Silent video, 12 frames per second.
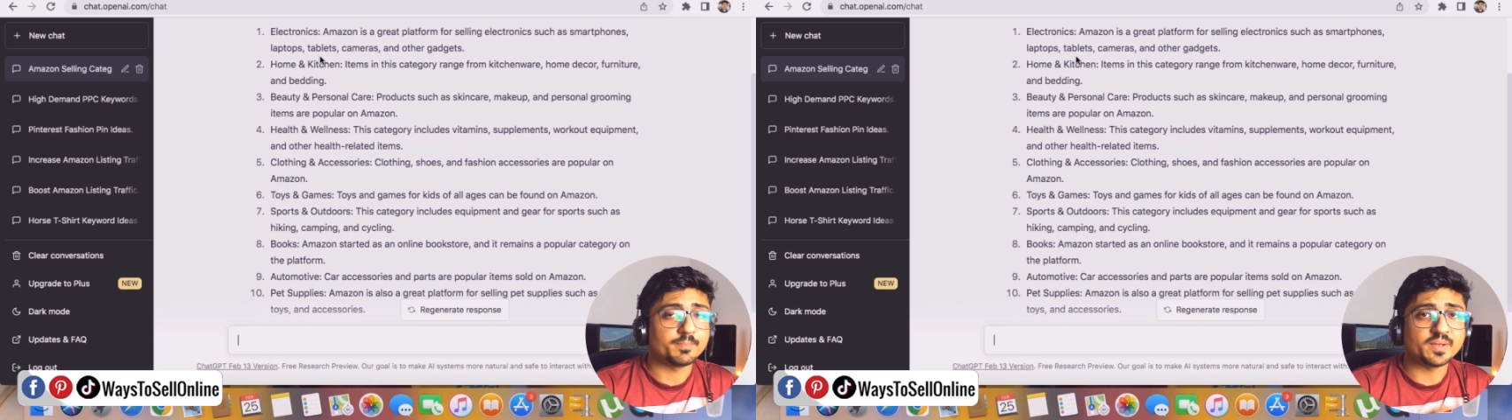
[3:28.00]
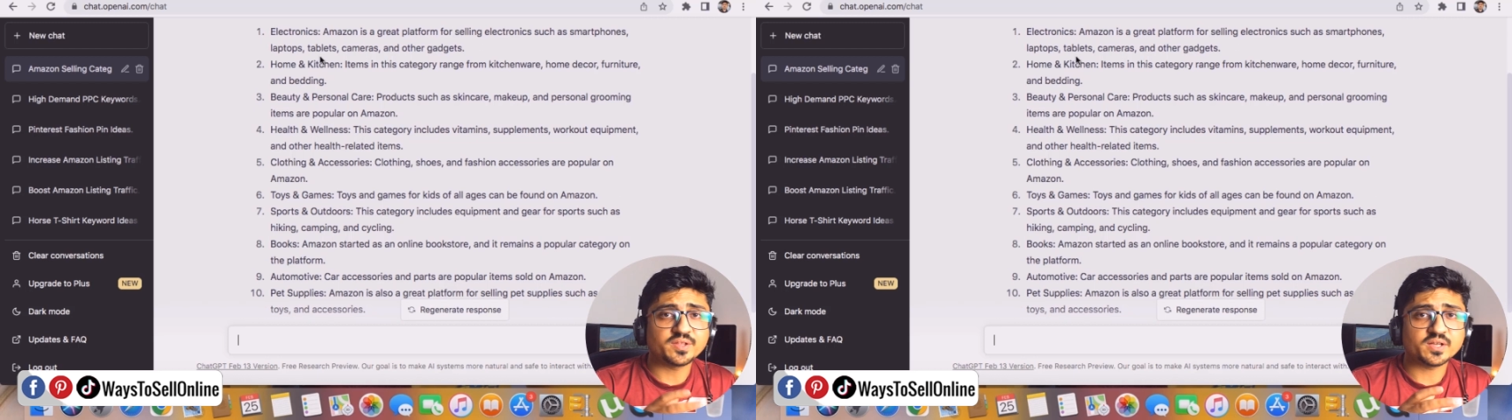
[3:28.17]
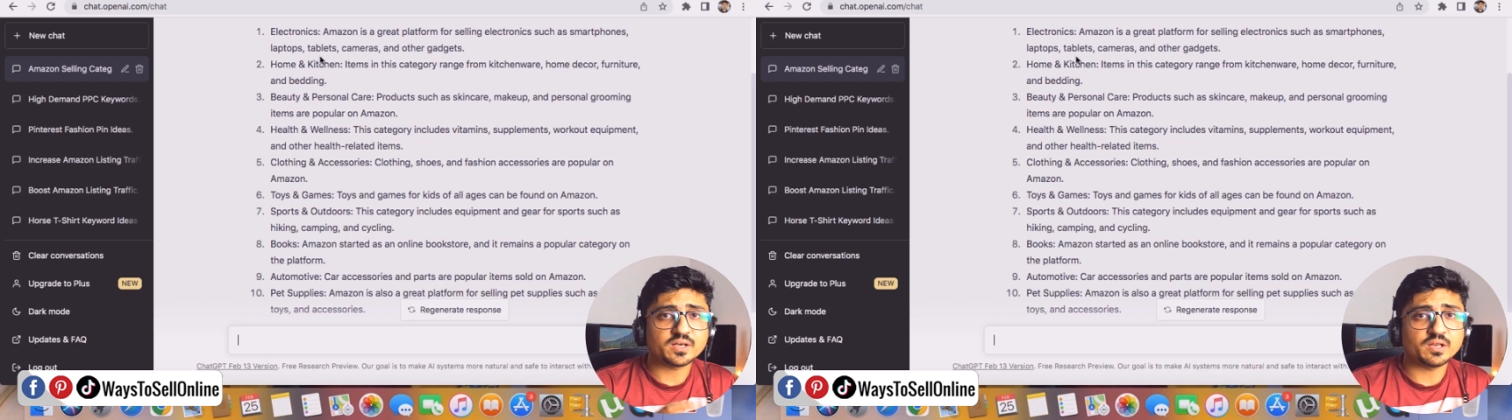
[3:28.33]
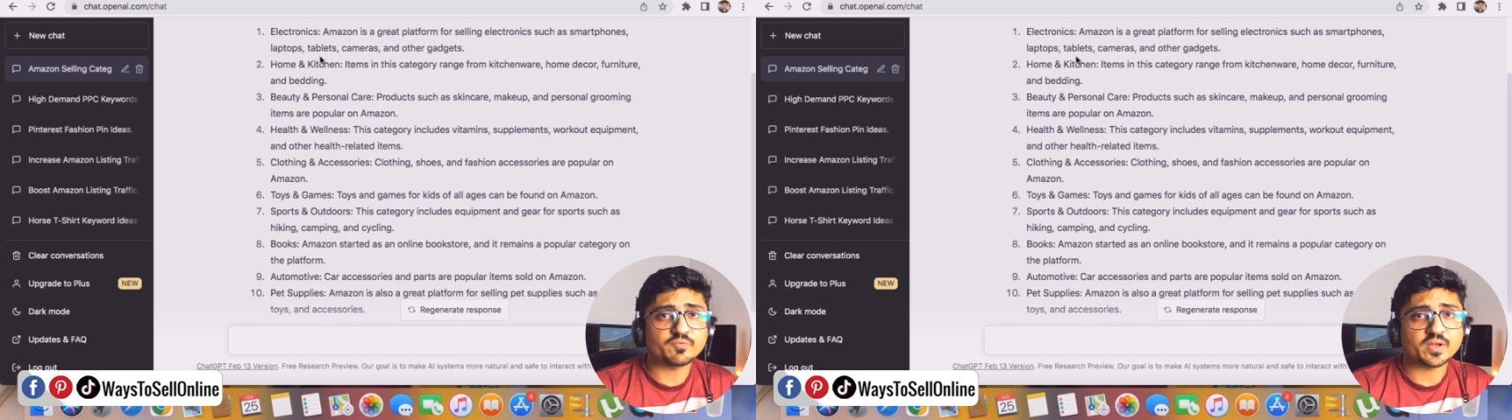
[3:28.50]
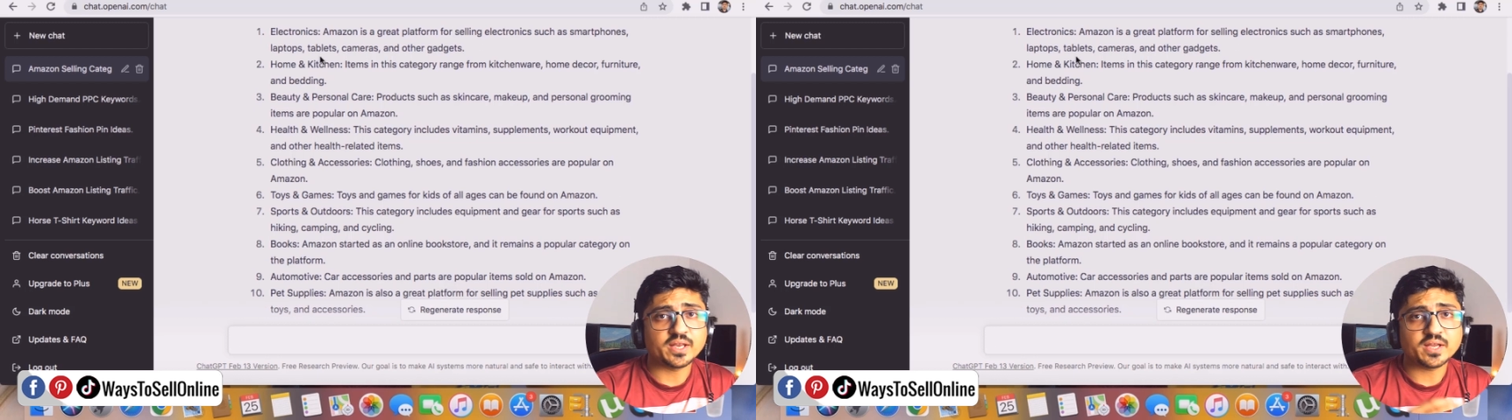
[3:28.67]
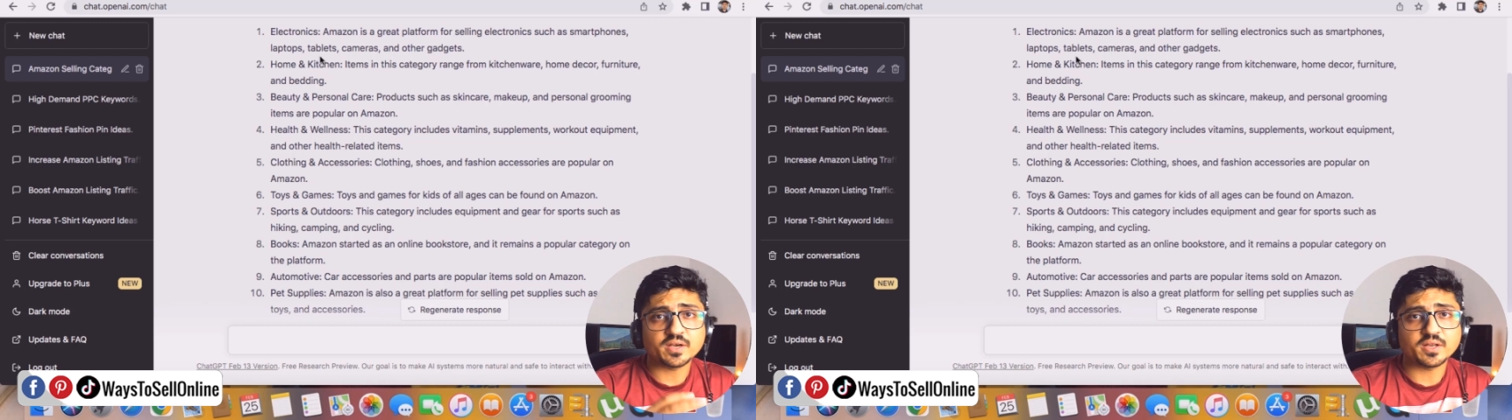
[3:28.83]
And basically if
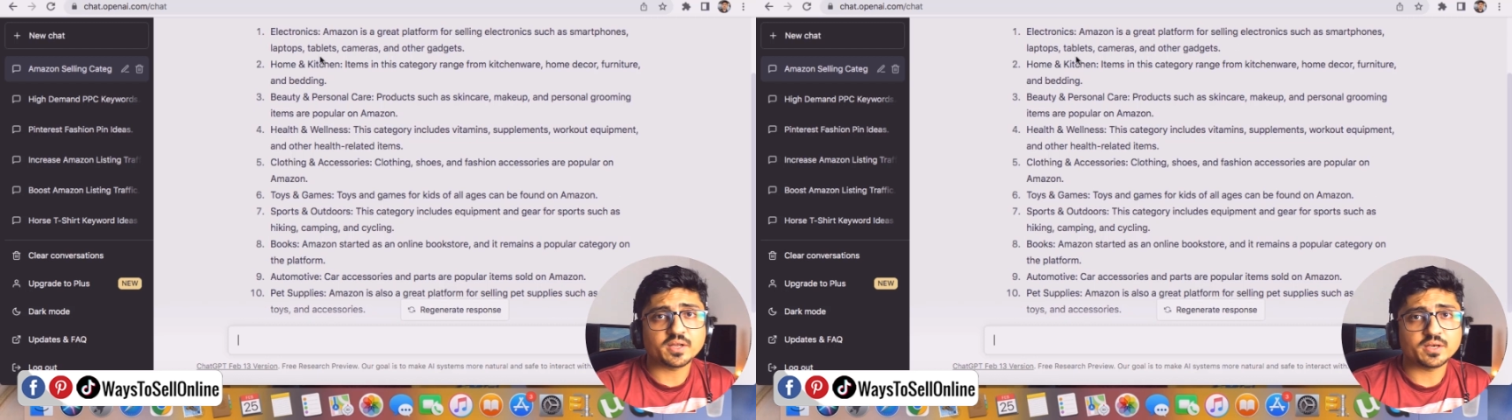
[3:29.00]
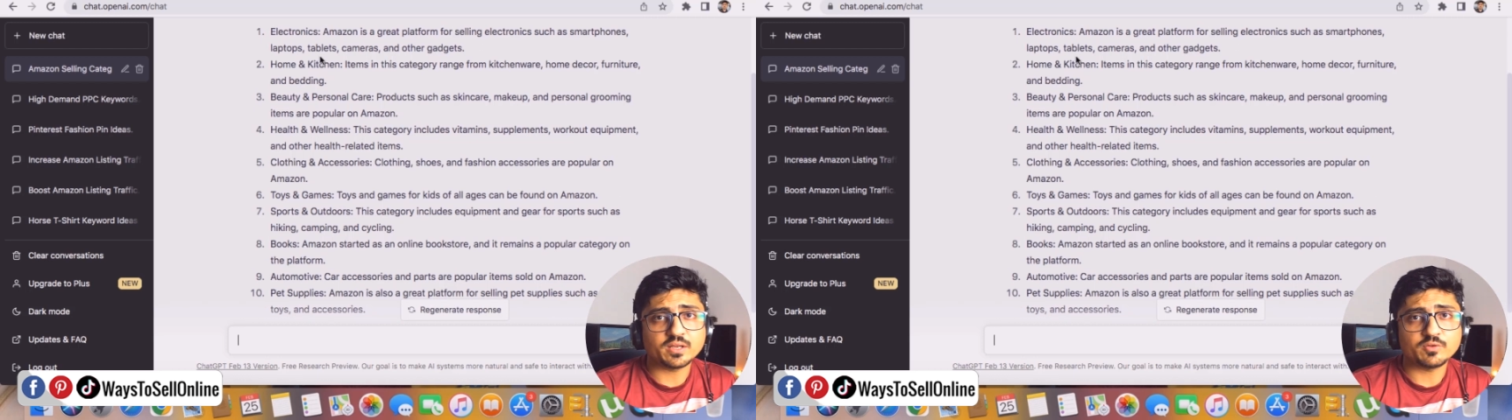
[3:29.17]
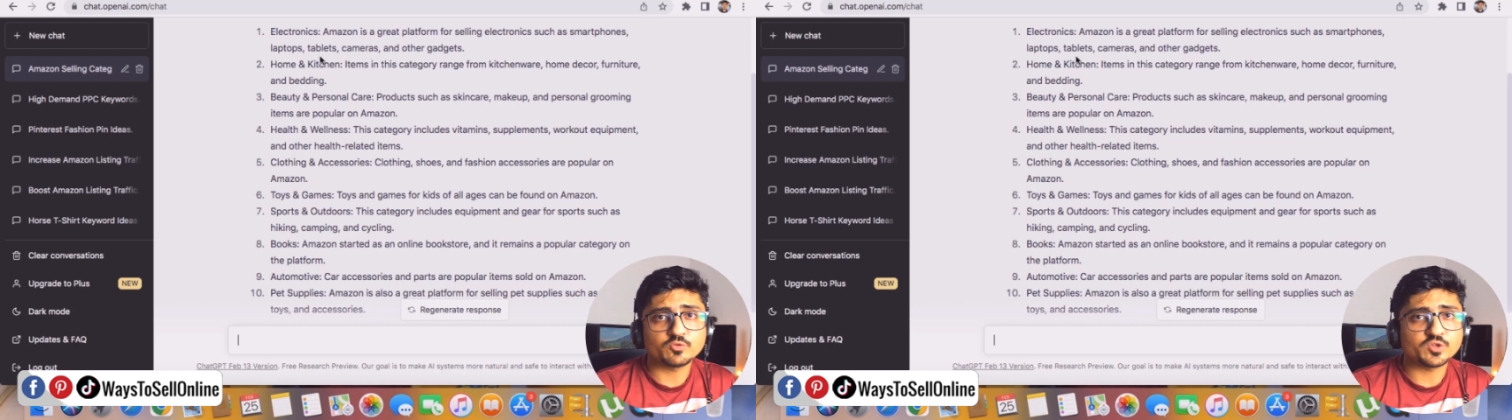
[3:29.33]
any category you